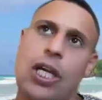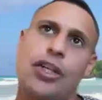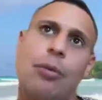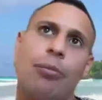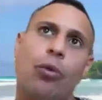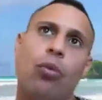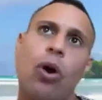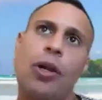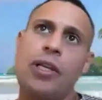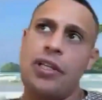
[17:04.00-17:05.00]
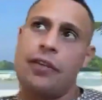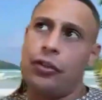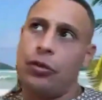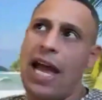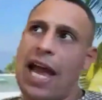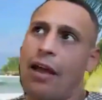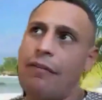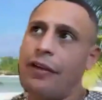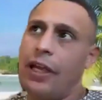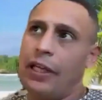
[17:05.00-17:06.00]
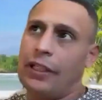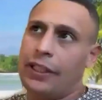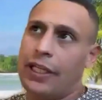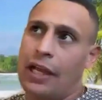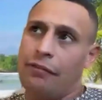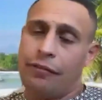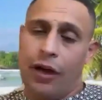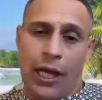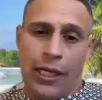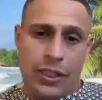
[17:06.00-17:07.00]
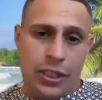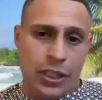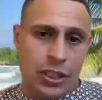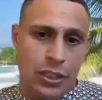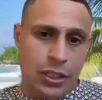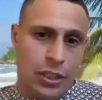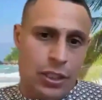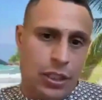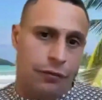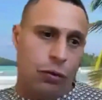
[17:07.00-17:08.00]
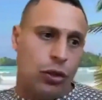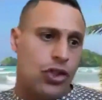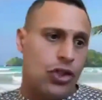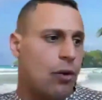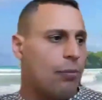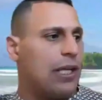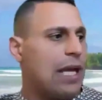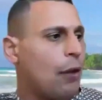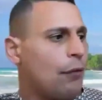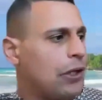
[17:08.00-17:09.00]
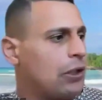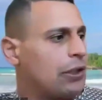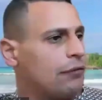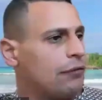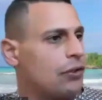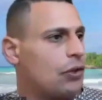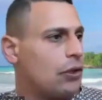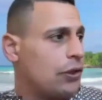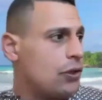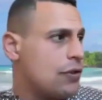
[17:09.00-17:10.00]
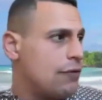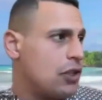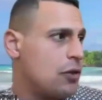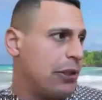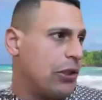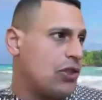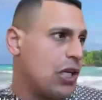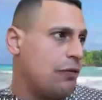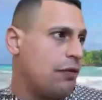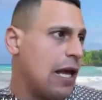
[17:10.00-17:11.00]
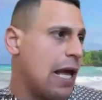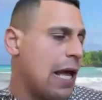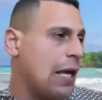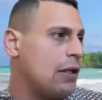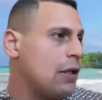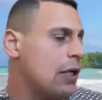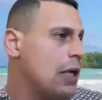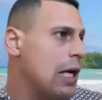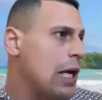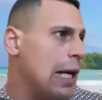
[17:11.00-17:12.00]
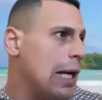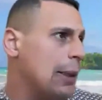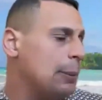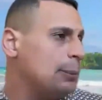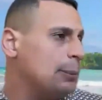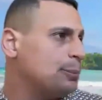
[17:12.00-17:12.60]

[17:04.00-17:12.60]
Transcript: Number one is if you have any advice for somebody out there, given the 30 years of experience that you've had, um,